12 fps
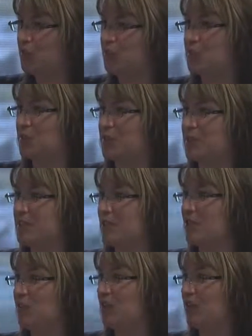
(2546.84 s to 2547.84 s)
Somebody said
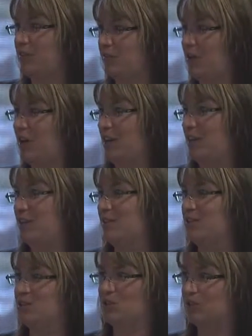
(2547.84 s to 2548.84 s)
over here, Frank, I think it
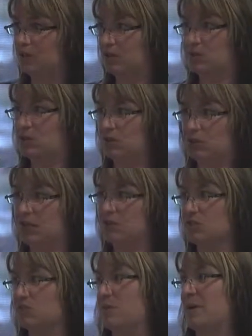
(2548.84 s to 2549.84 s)
was you, you guys
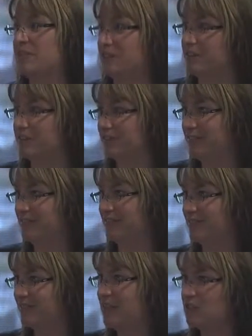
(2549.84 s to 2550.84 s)
are expensive,
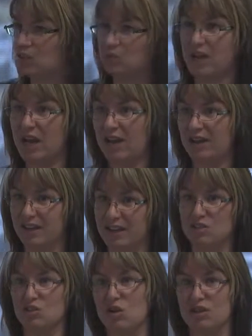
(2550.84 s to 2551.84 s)
right? So yeah, it
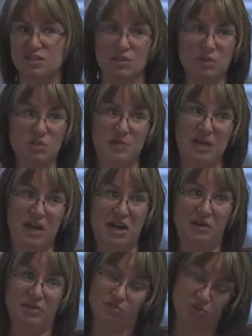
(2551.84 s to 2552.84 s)
gets costly. You want to spend 8
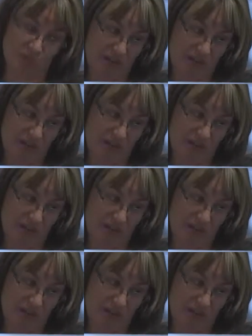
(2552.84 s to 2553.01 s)
hours with